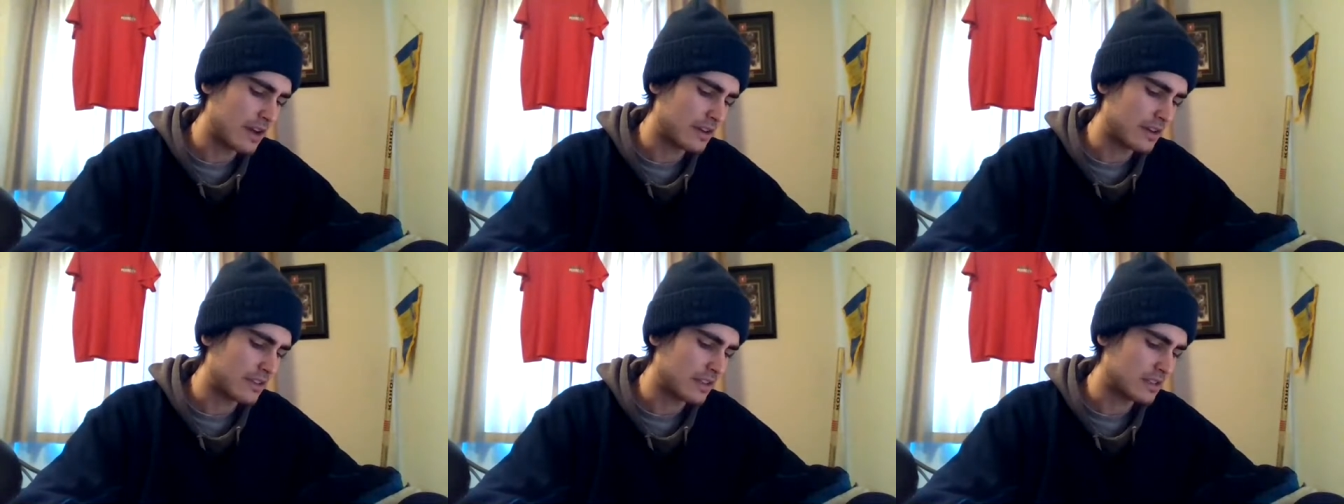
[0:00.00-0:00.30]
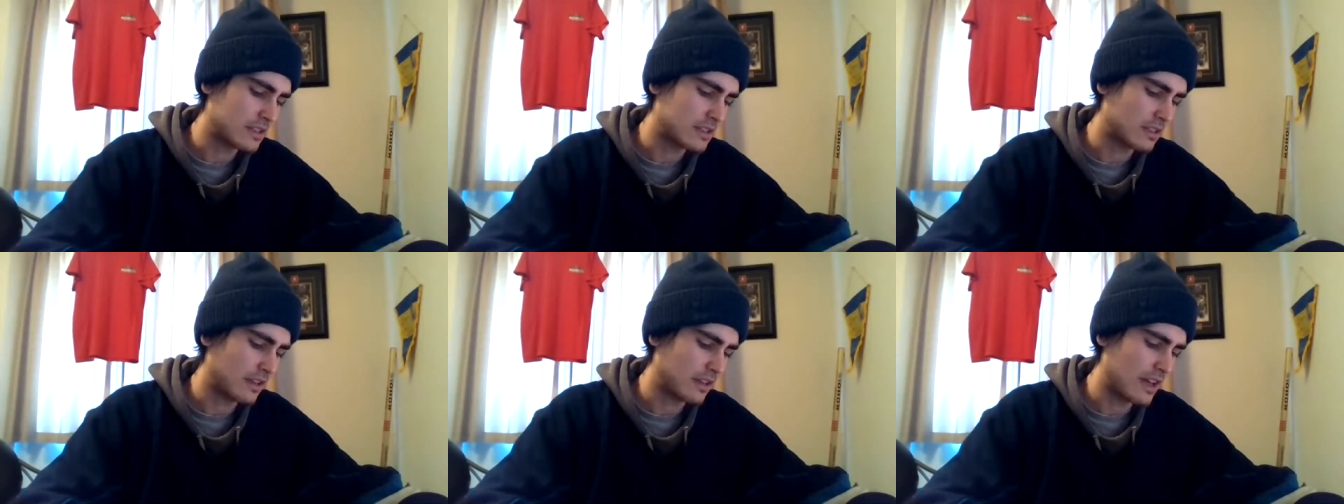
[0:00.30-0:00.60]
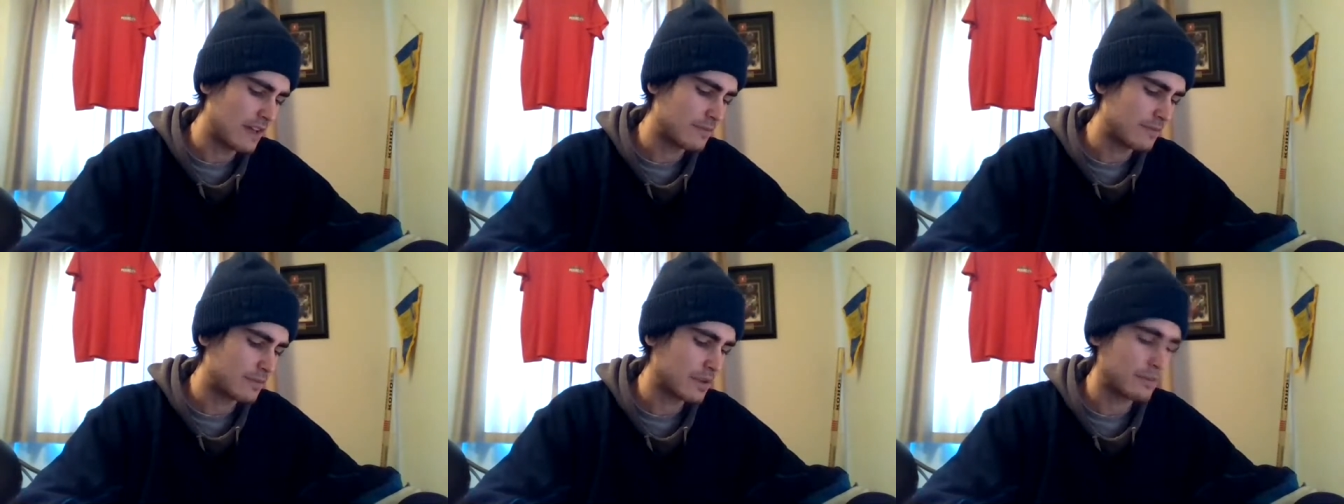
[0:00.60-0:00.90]
They still
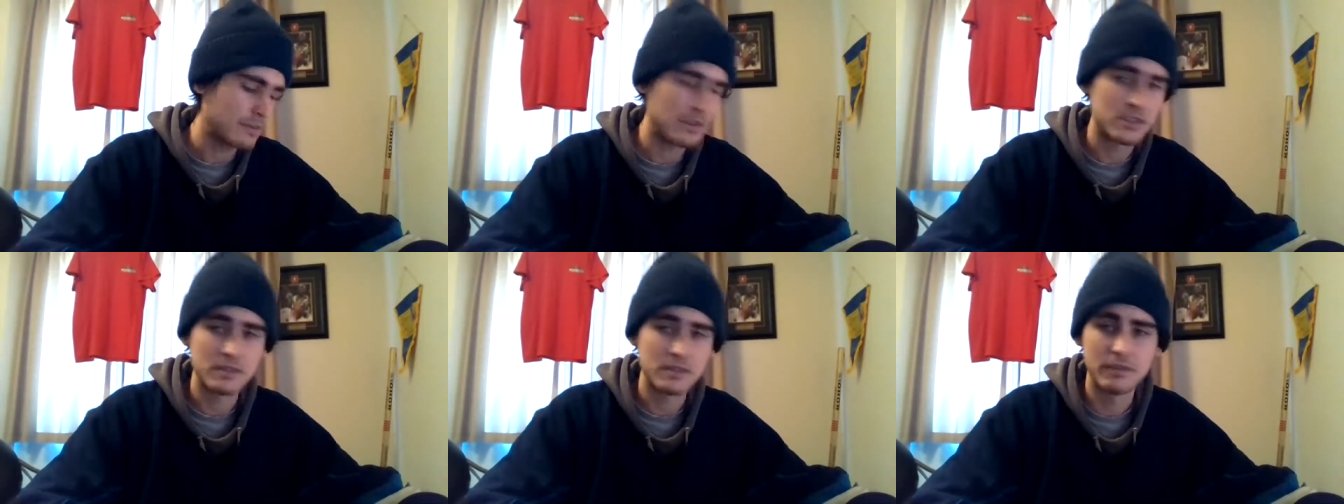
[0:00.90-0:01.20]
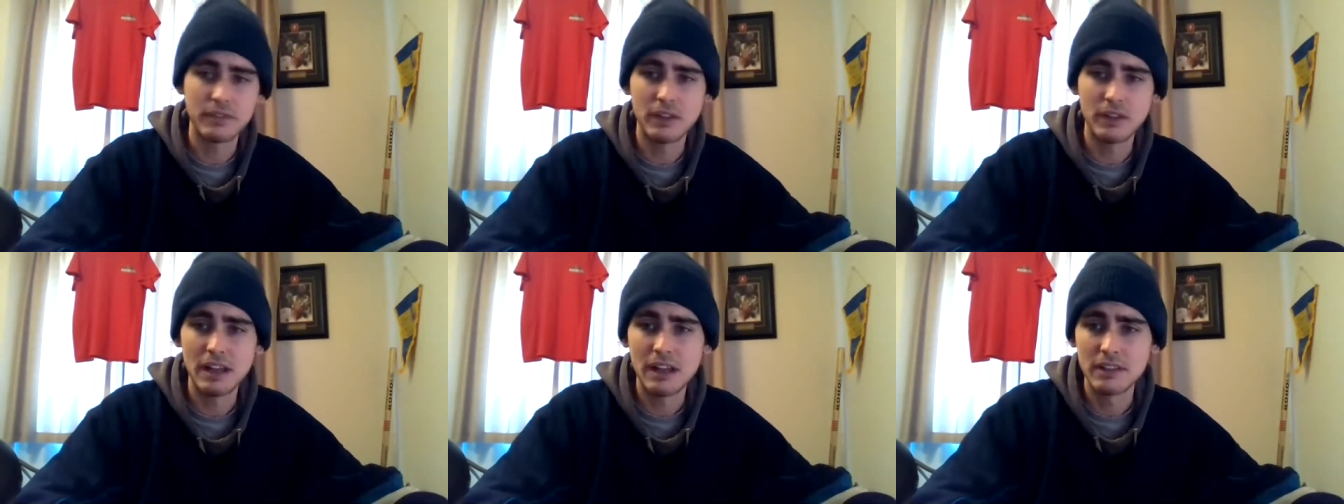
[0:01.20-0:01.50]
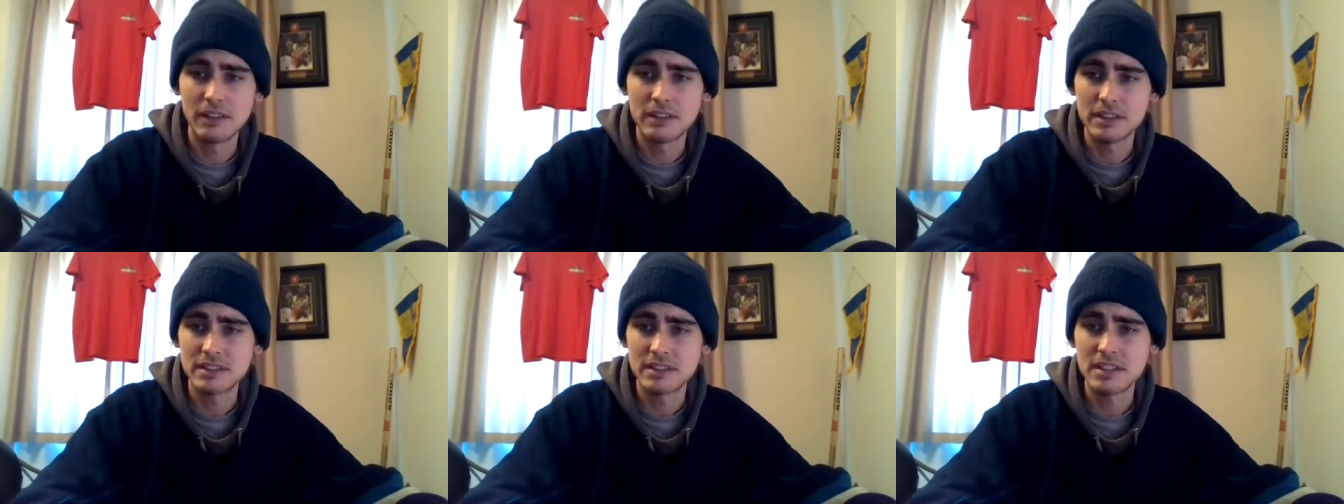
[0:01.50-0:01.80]
have pretty much a full,
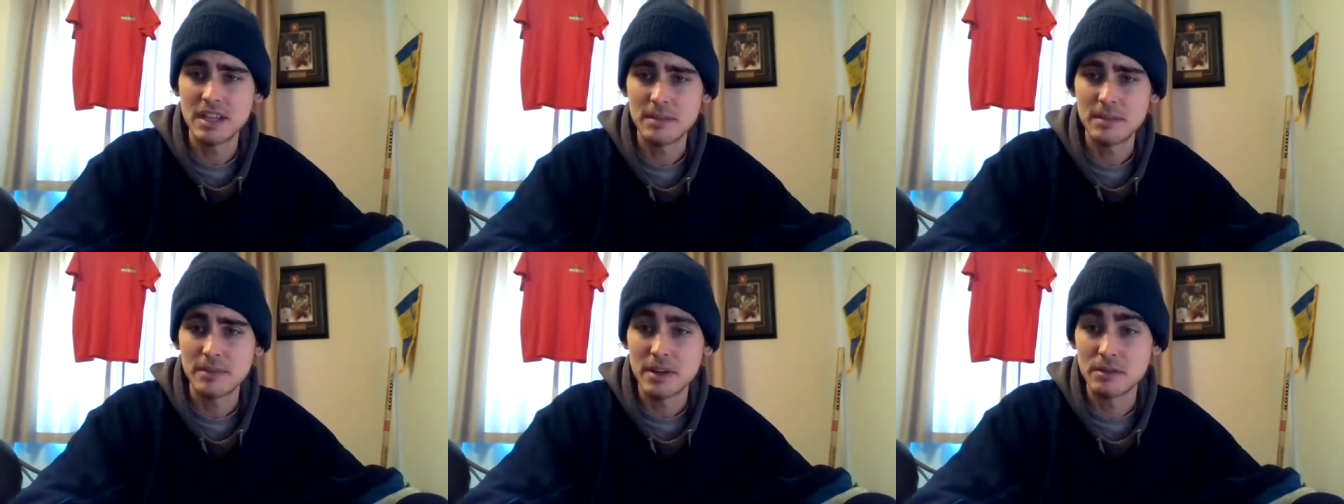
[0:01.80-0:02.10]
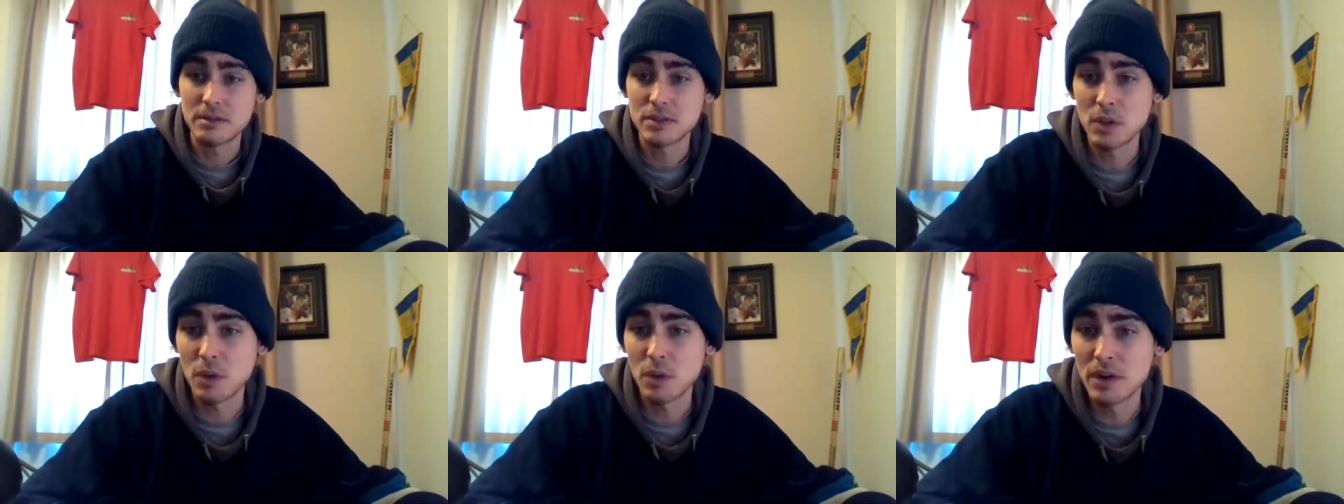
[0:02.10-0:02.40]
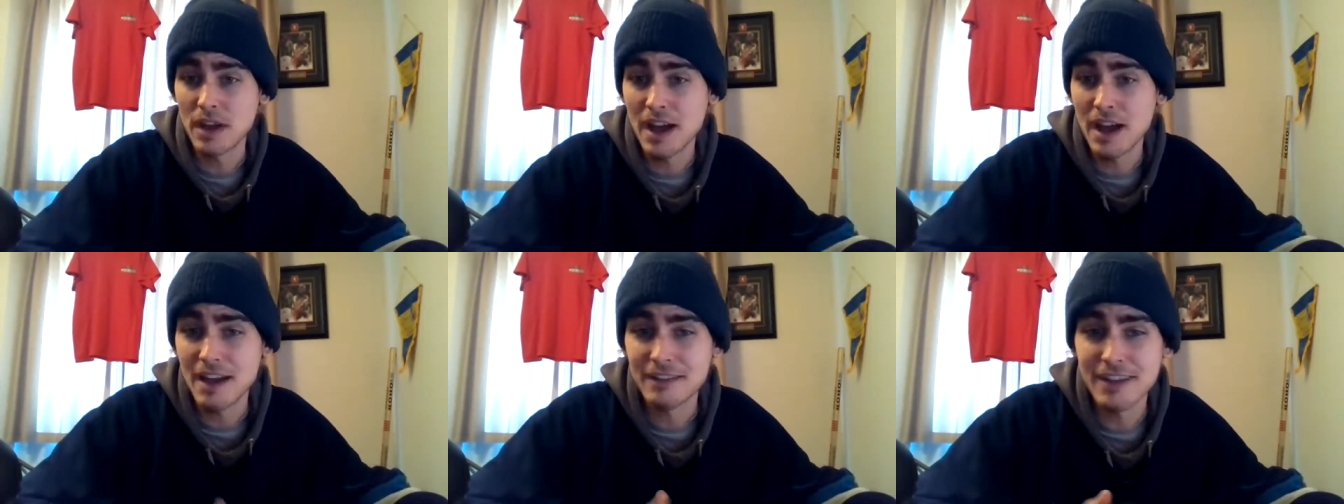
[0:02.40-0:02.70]
healthy team there. What's going
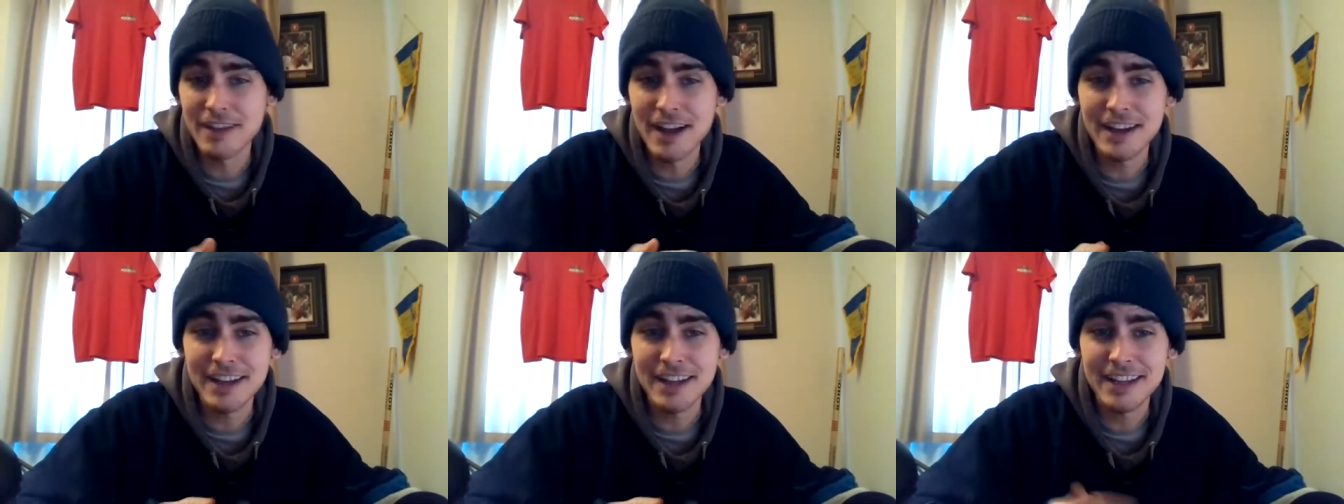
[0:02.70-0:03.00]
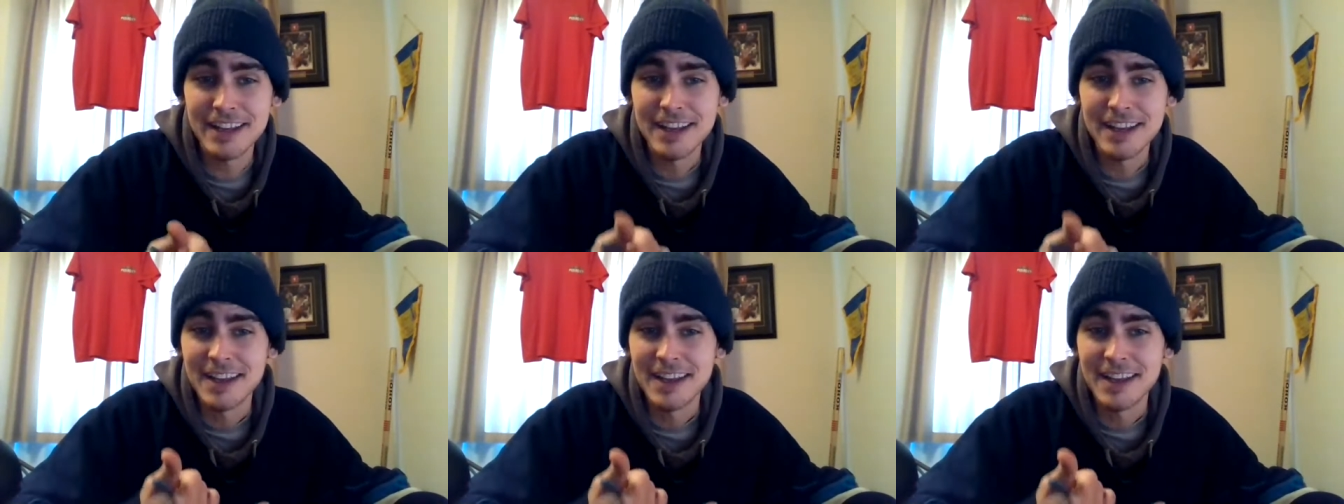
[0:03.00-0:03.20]
on, Ronnie?